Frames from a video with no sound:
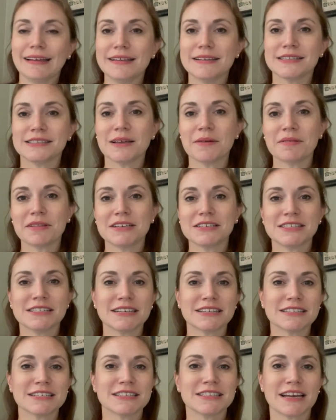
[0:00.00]
some of these
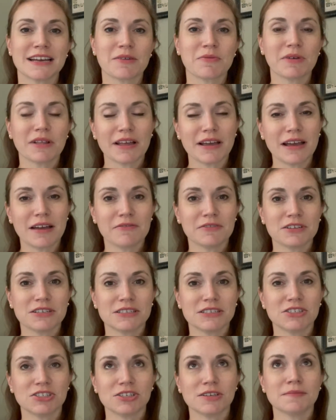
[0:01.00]
things, it's like, will I ever
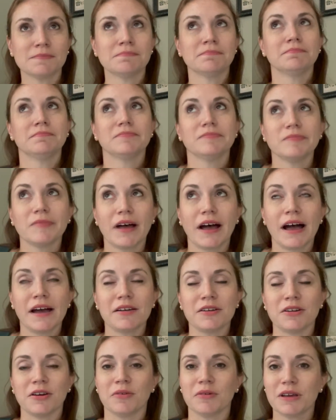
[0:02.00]
stitch them? I
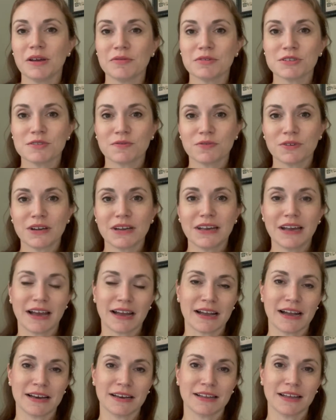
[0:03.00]
don't know. It was free. I
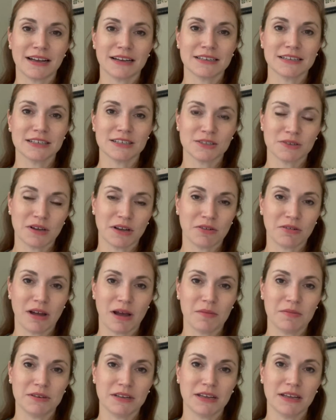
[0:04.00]
kind of liked it, so I
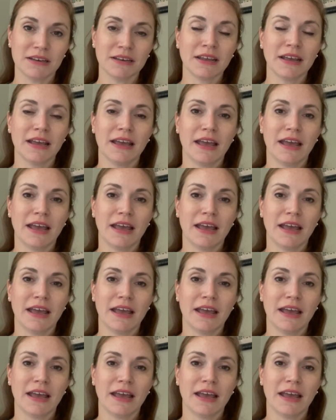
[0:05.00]
grabbed it.